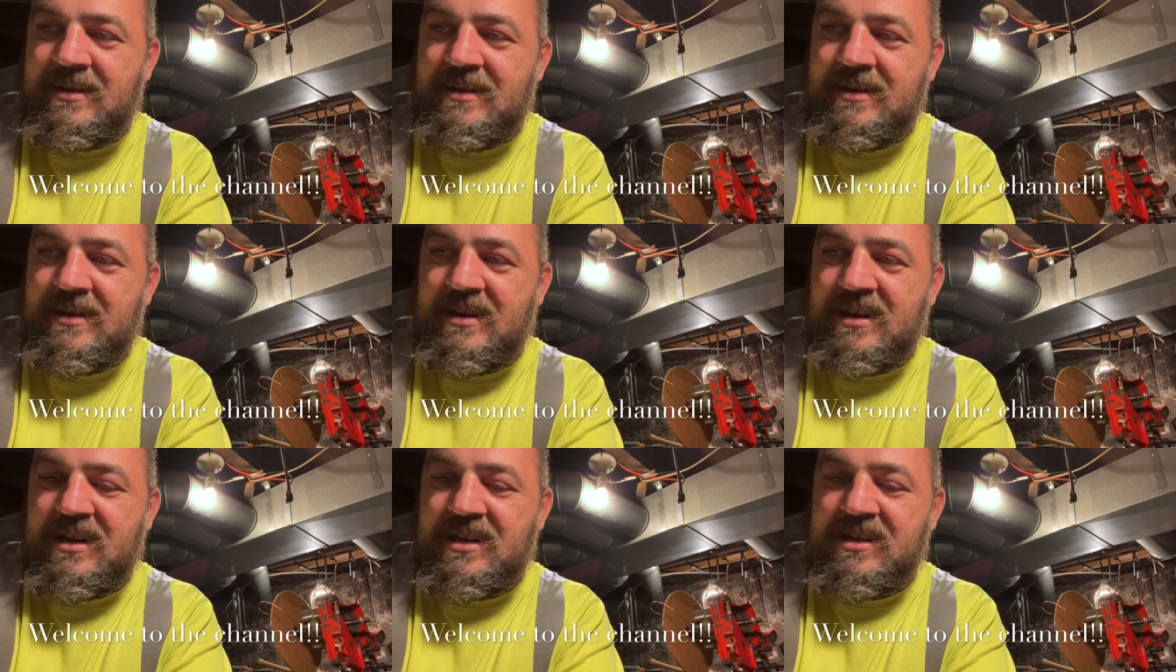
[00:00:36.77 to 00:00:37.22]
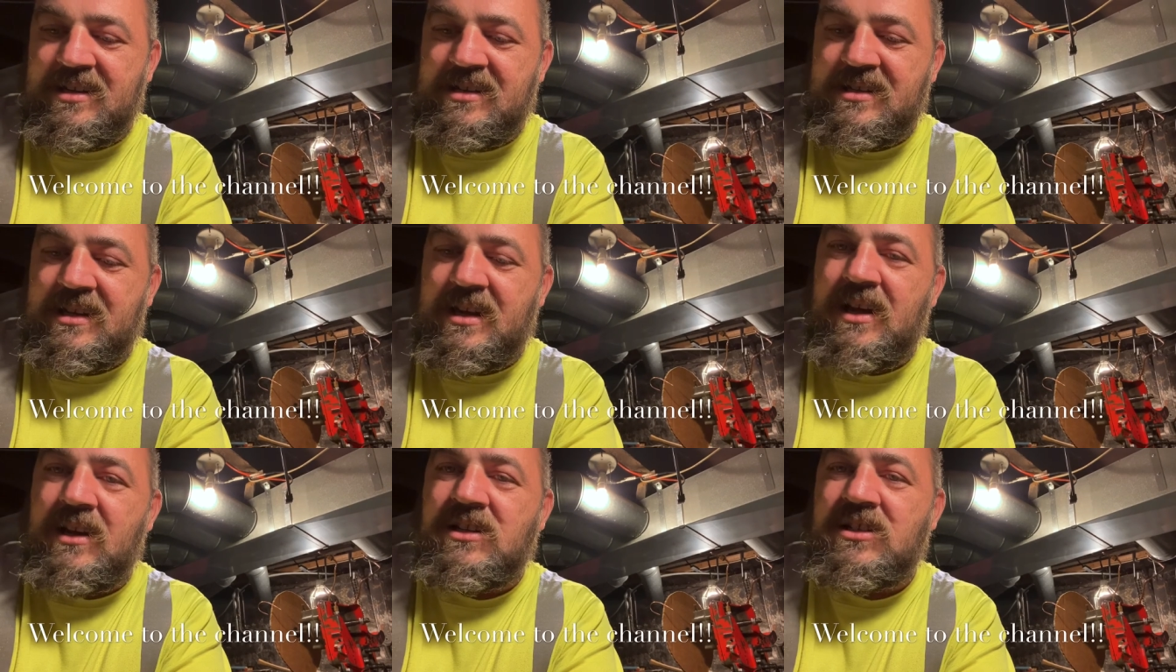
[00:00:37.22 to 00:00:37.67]
I just
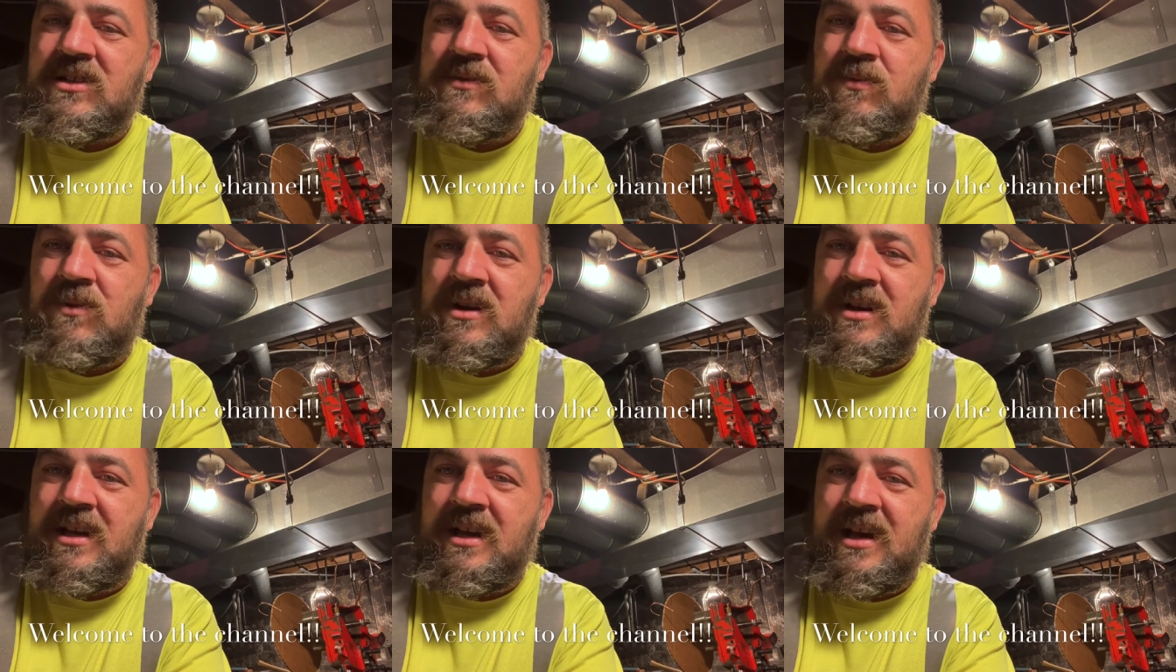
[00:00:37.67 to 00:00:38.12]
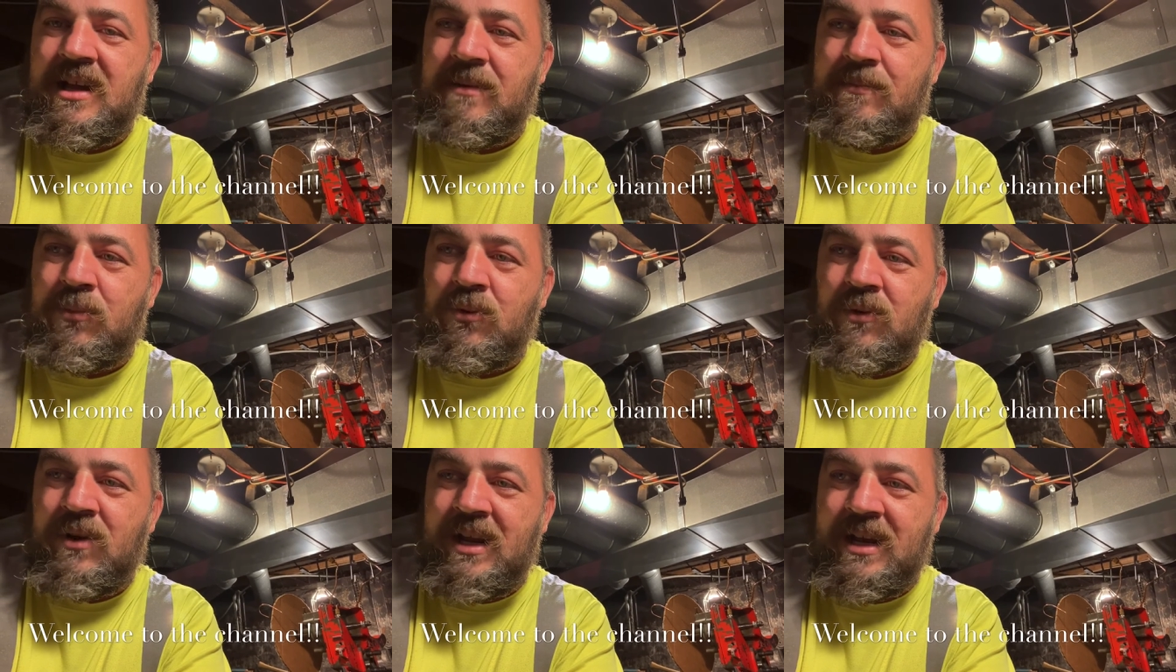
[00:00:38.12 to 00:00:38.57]
I just want to kind of
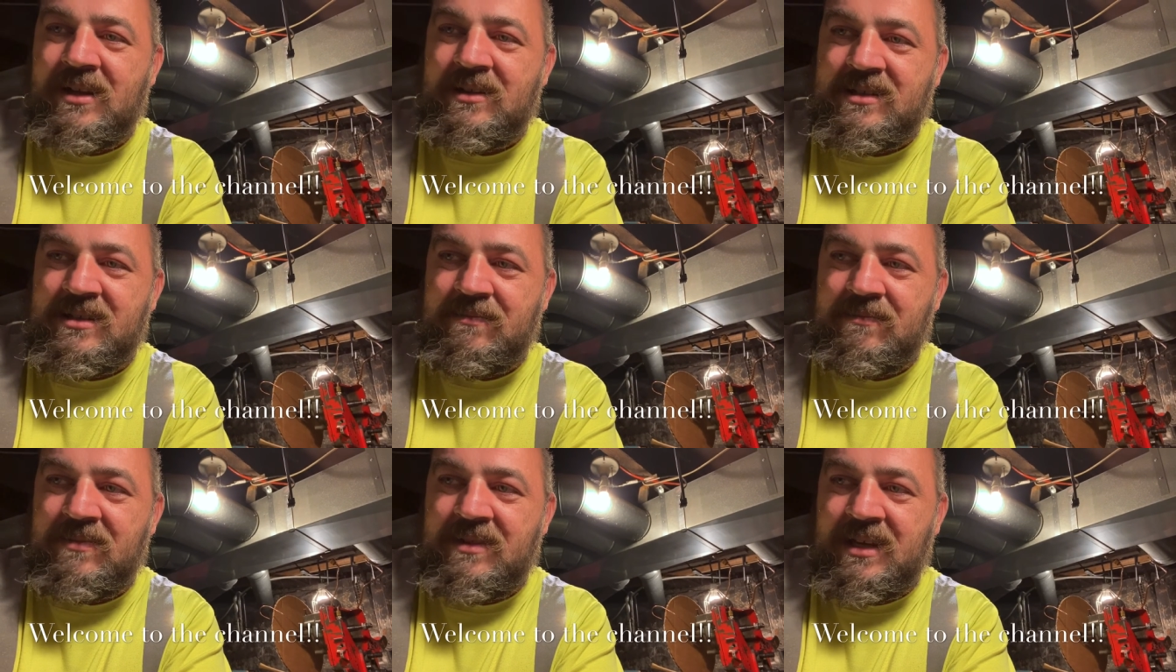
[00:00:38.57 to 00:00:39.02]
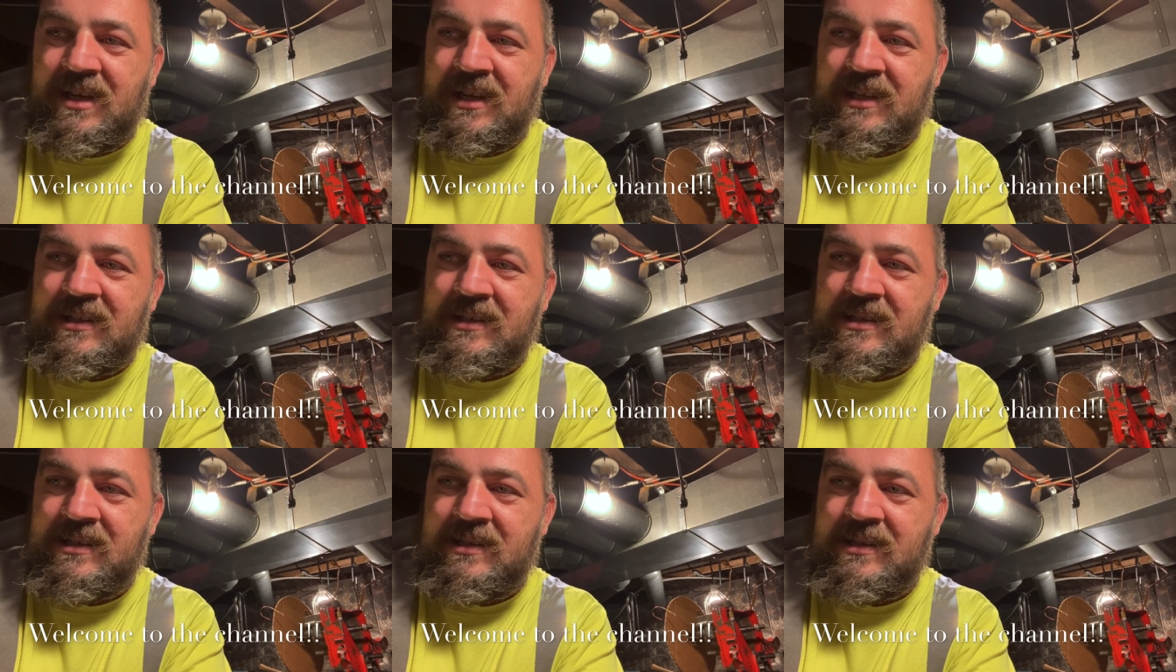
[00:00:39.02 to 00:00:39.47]
point out some
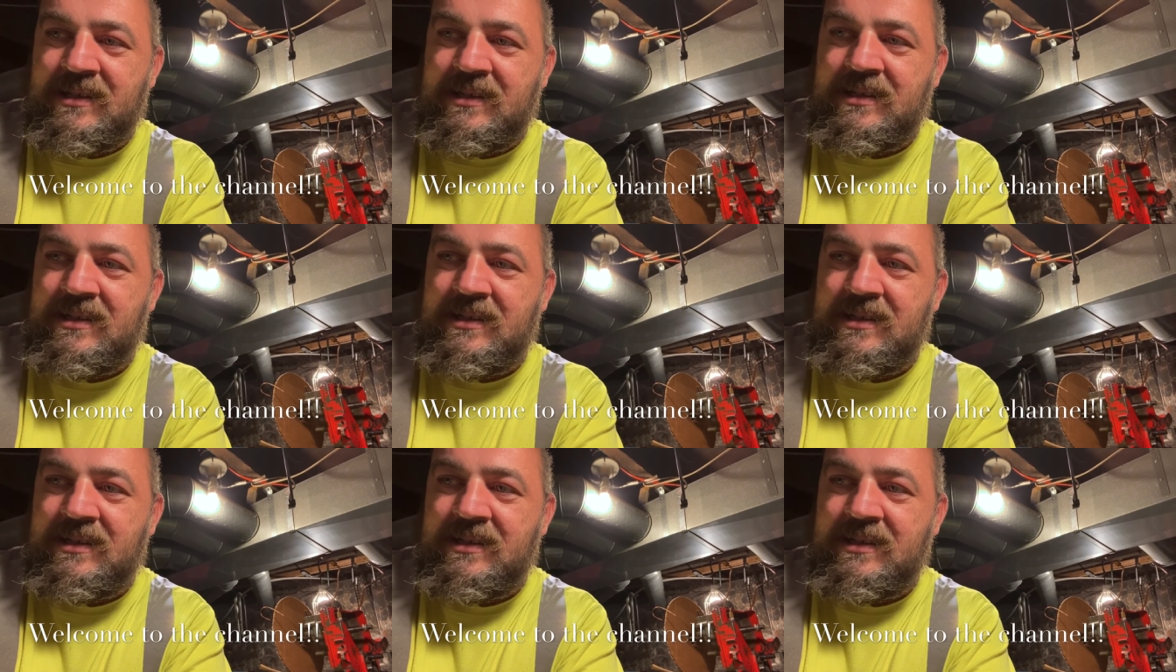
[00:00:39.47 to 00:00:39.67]
things